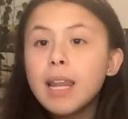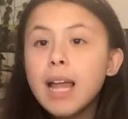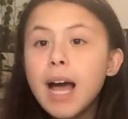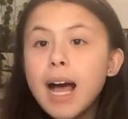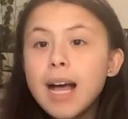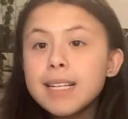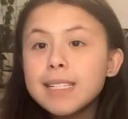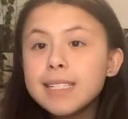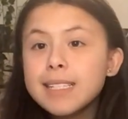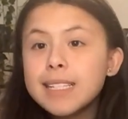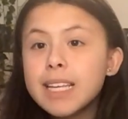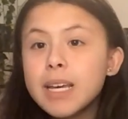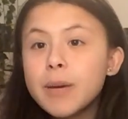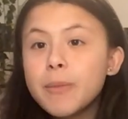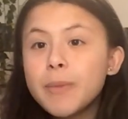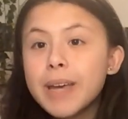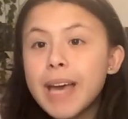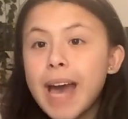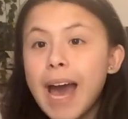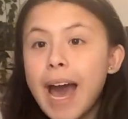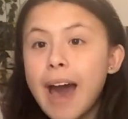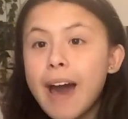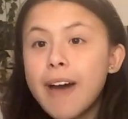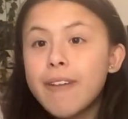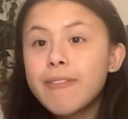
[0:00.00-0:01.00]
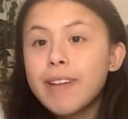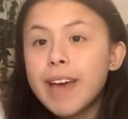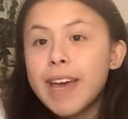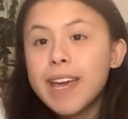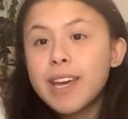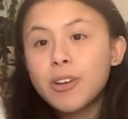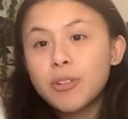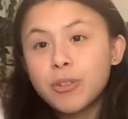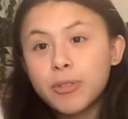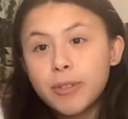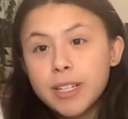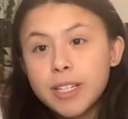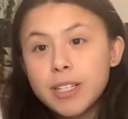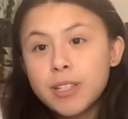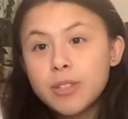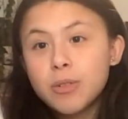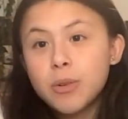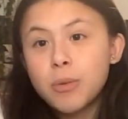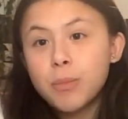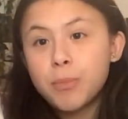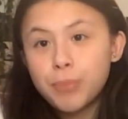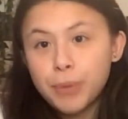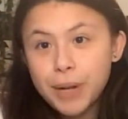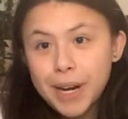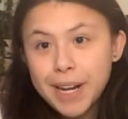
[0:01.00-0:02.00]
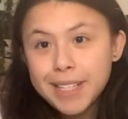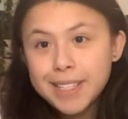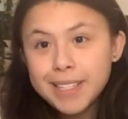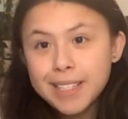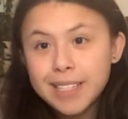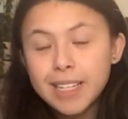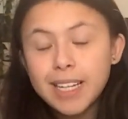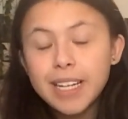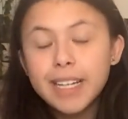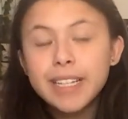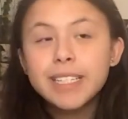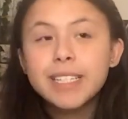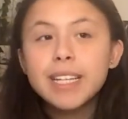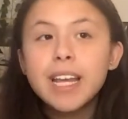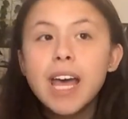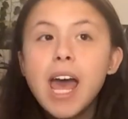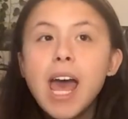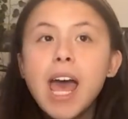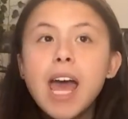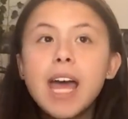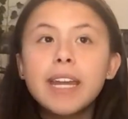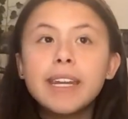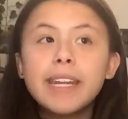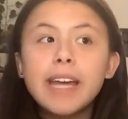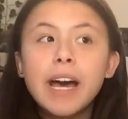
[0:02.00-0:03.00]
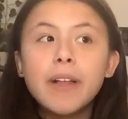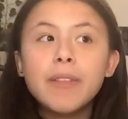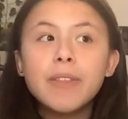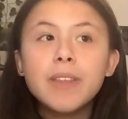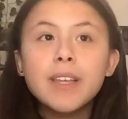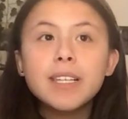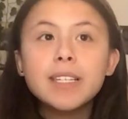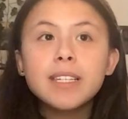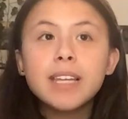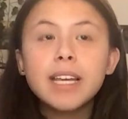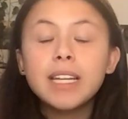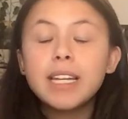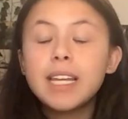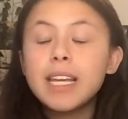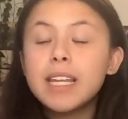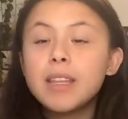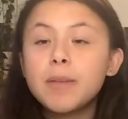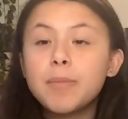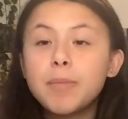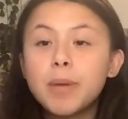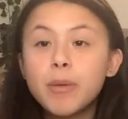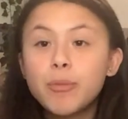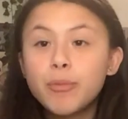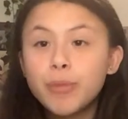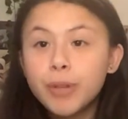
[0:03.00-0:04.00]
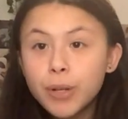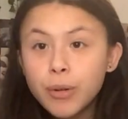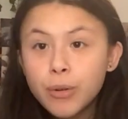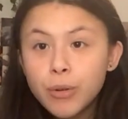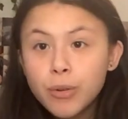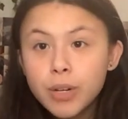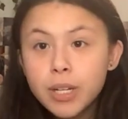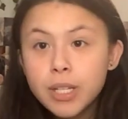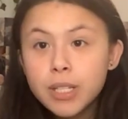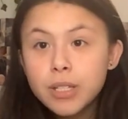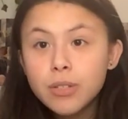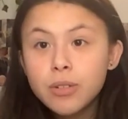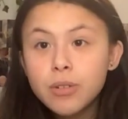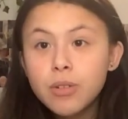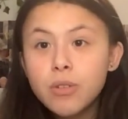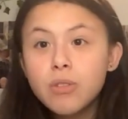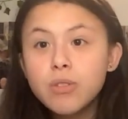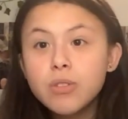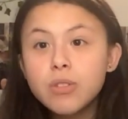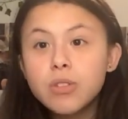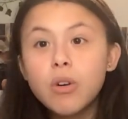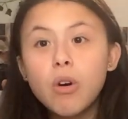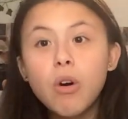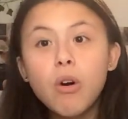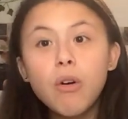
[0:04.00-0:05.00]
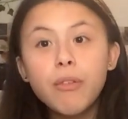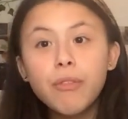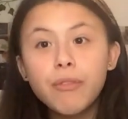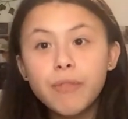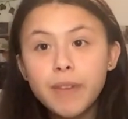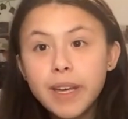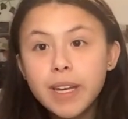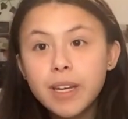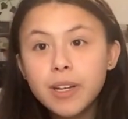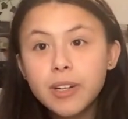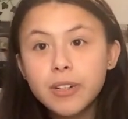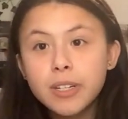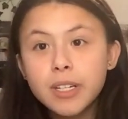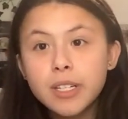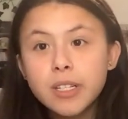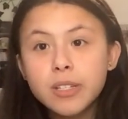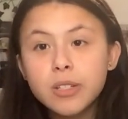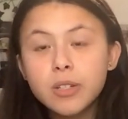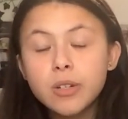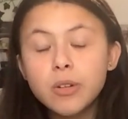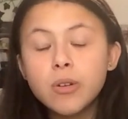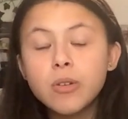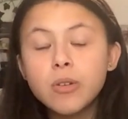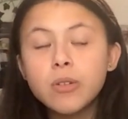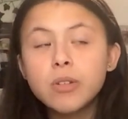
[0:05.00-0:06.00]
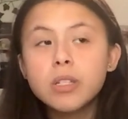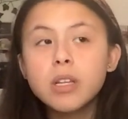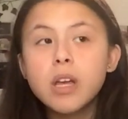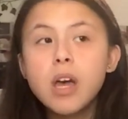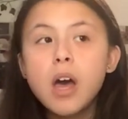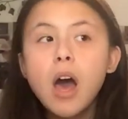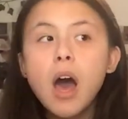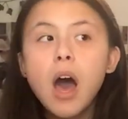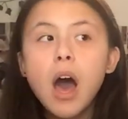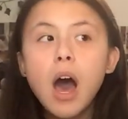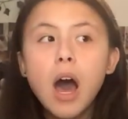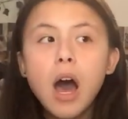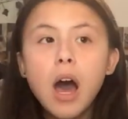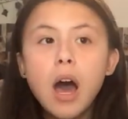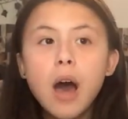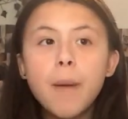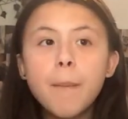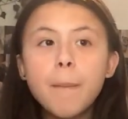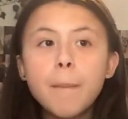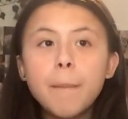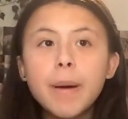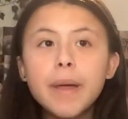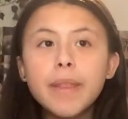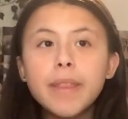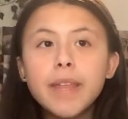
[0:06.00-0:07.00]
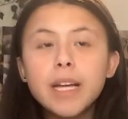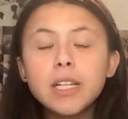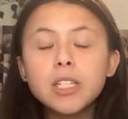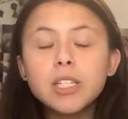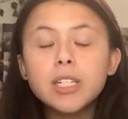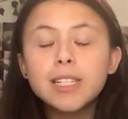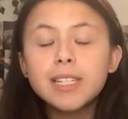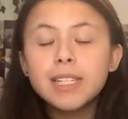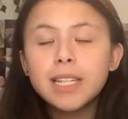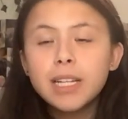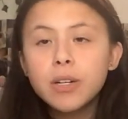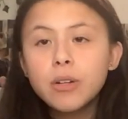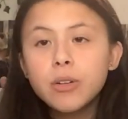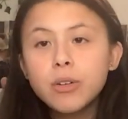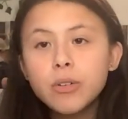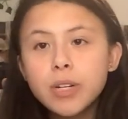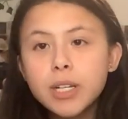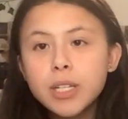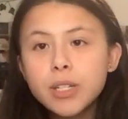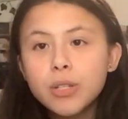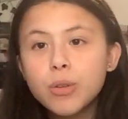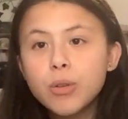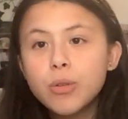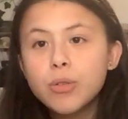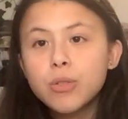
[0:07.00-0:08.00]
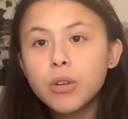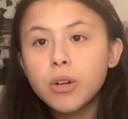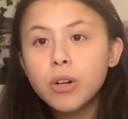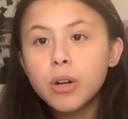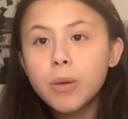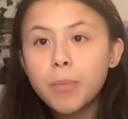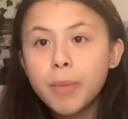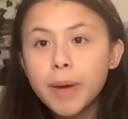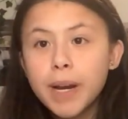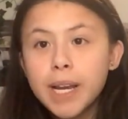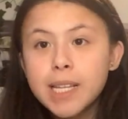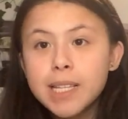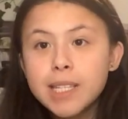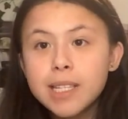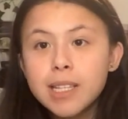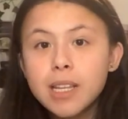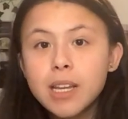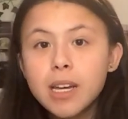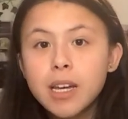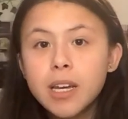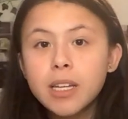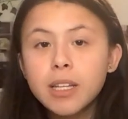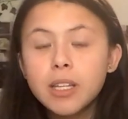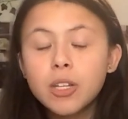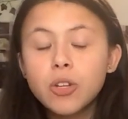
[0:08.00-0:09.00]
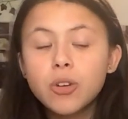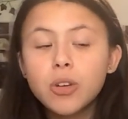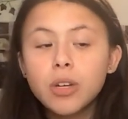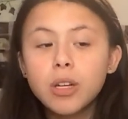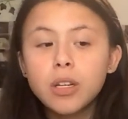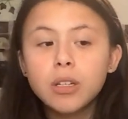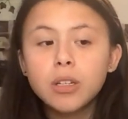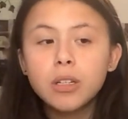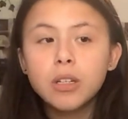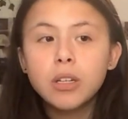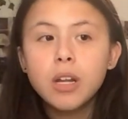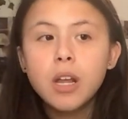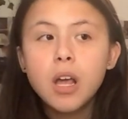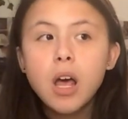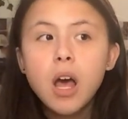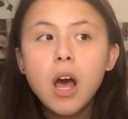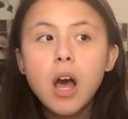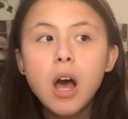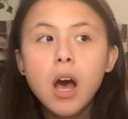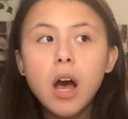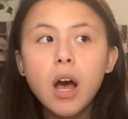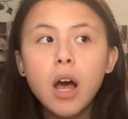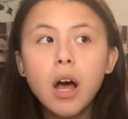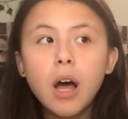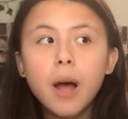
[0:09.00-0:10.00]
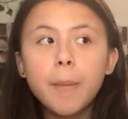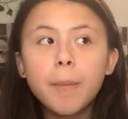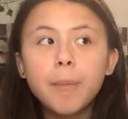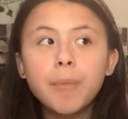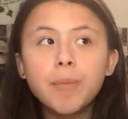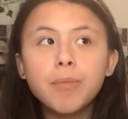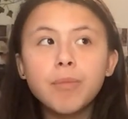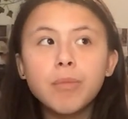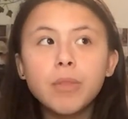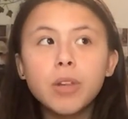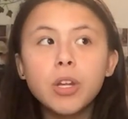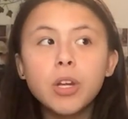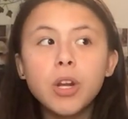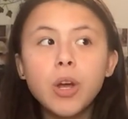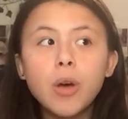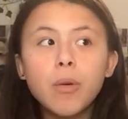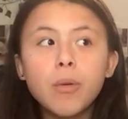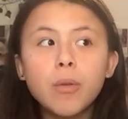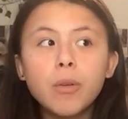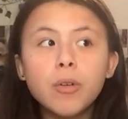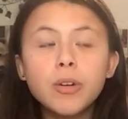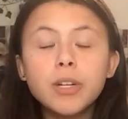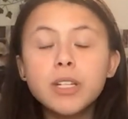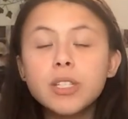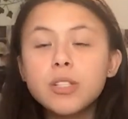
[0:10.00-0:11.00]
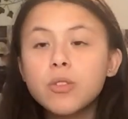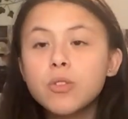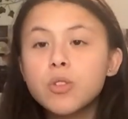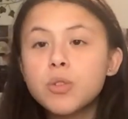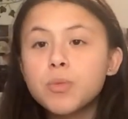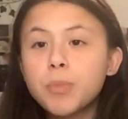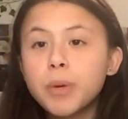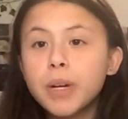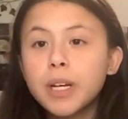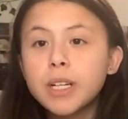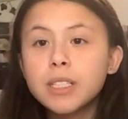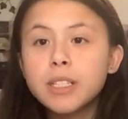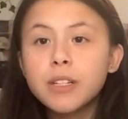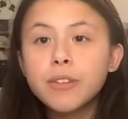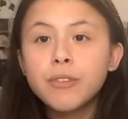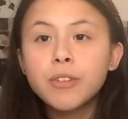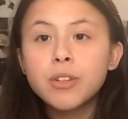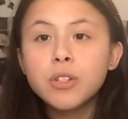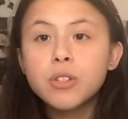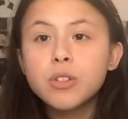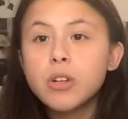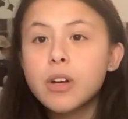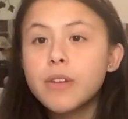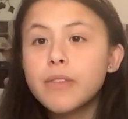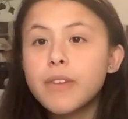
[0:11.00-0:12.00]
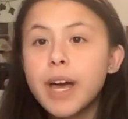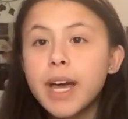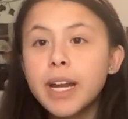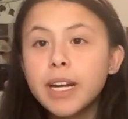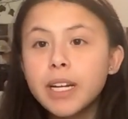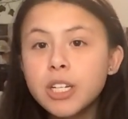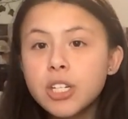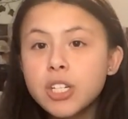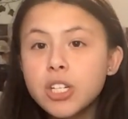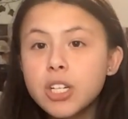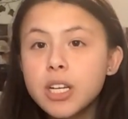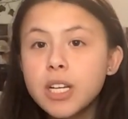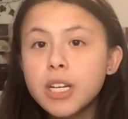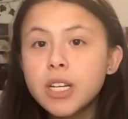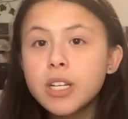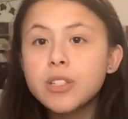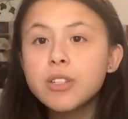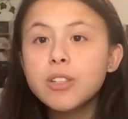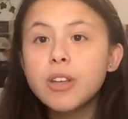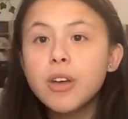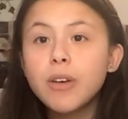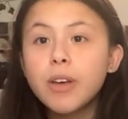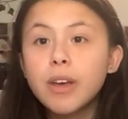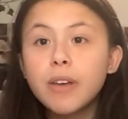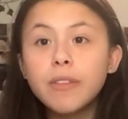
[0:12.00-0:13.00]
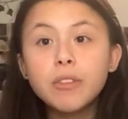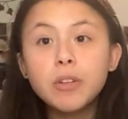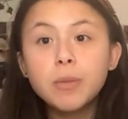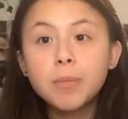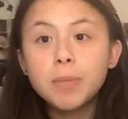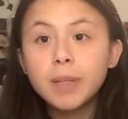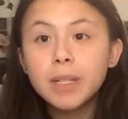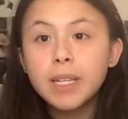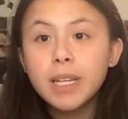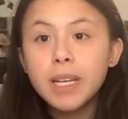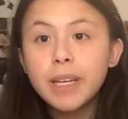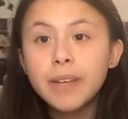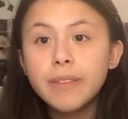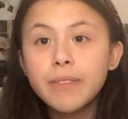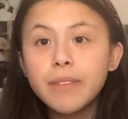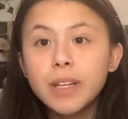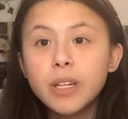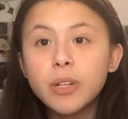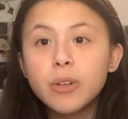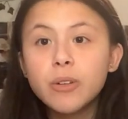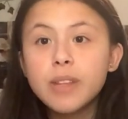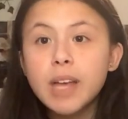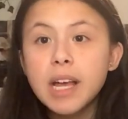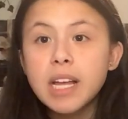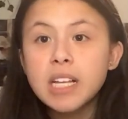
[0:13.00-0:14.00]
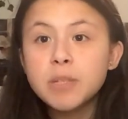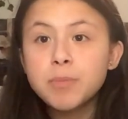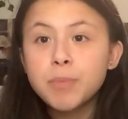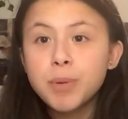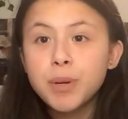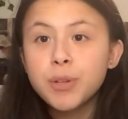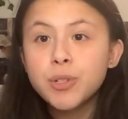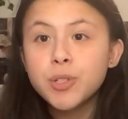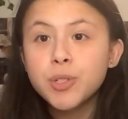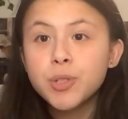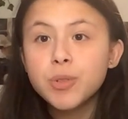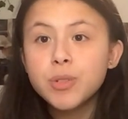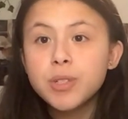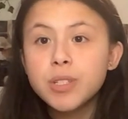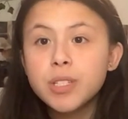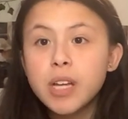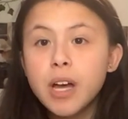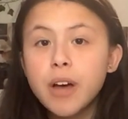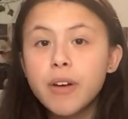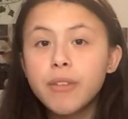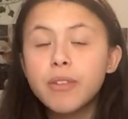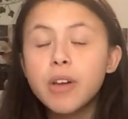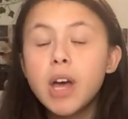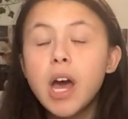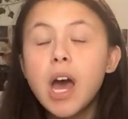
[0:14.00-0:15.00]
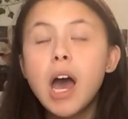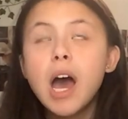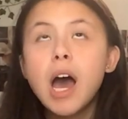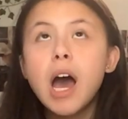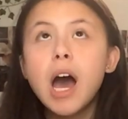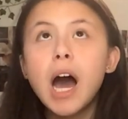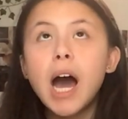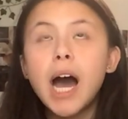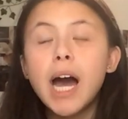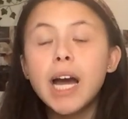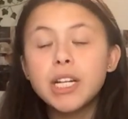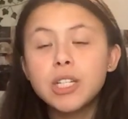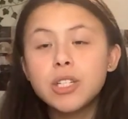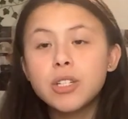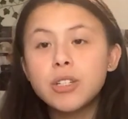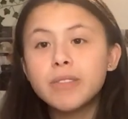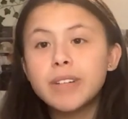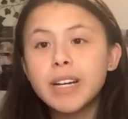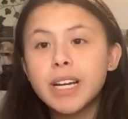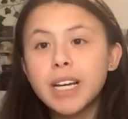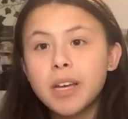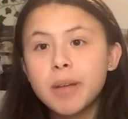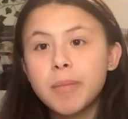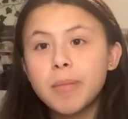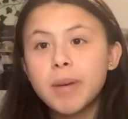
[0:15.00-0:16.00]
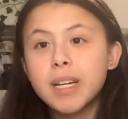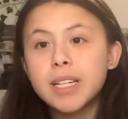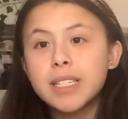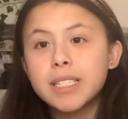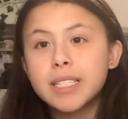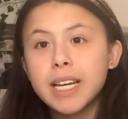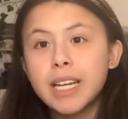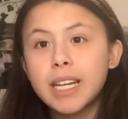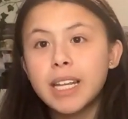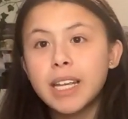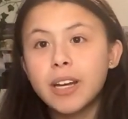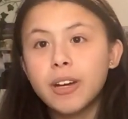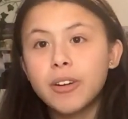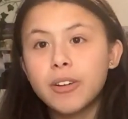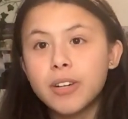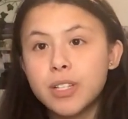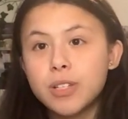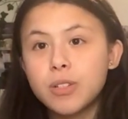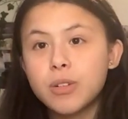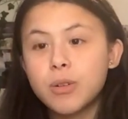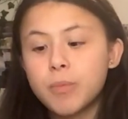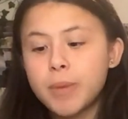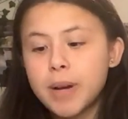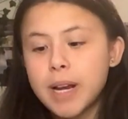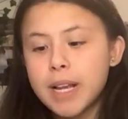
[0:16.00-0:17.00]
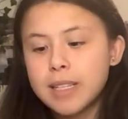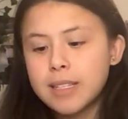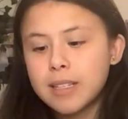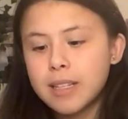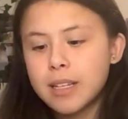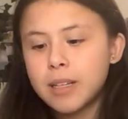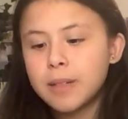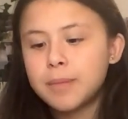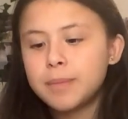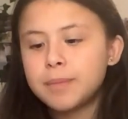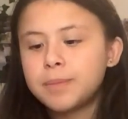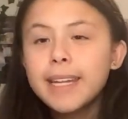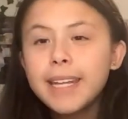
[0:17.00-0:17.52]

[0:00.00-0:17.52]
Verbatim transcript: Lastly we have a crystal bracelet. Now these can either be real crystals or fake crystals, um, but they're just little crystals on a bracelet. You can um, you know, crystals bring different sort of energy, so if you believe in all that spiritual stuff, I do recommend getting a crystal bracelet.